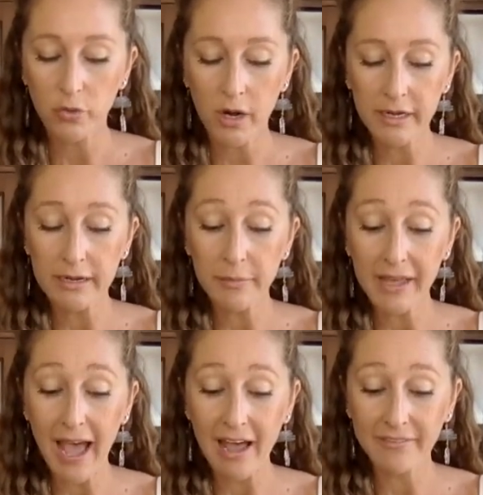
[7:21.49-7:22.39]
are going to be
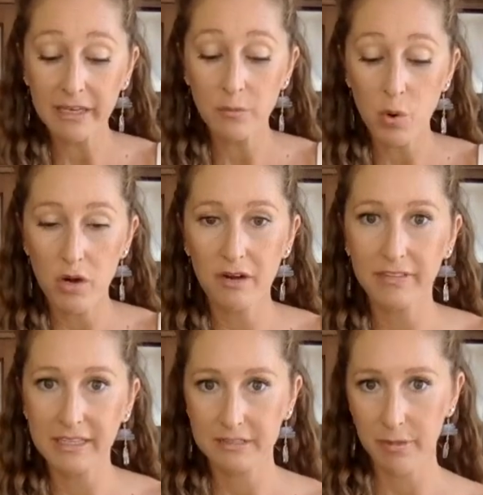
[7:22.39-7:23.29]
having more of
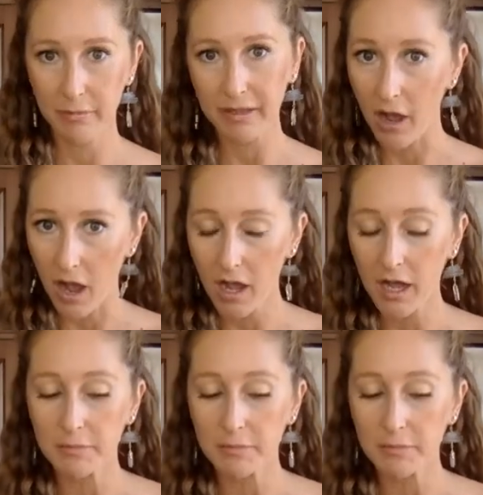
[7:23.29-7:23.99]
these baby aha